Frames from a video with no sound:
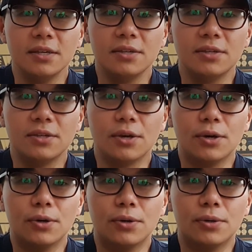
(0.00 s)

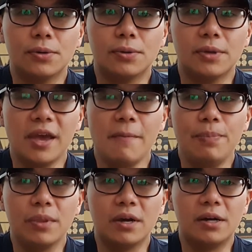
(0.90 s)
So yeah,
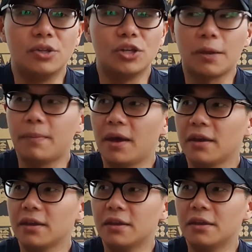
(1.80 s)
I'll check
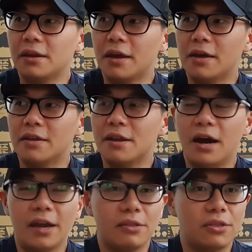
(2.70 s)
back in at
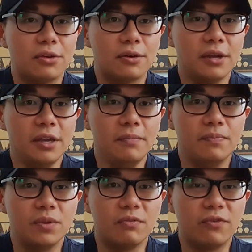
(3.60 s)
9:30
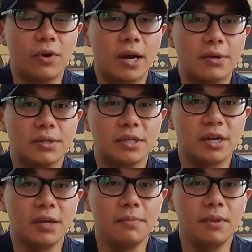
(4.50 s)
in 4 hours
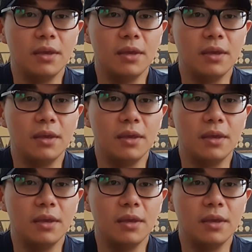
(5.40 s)
time.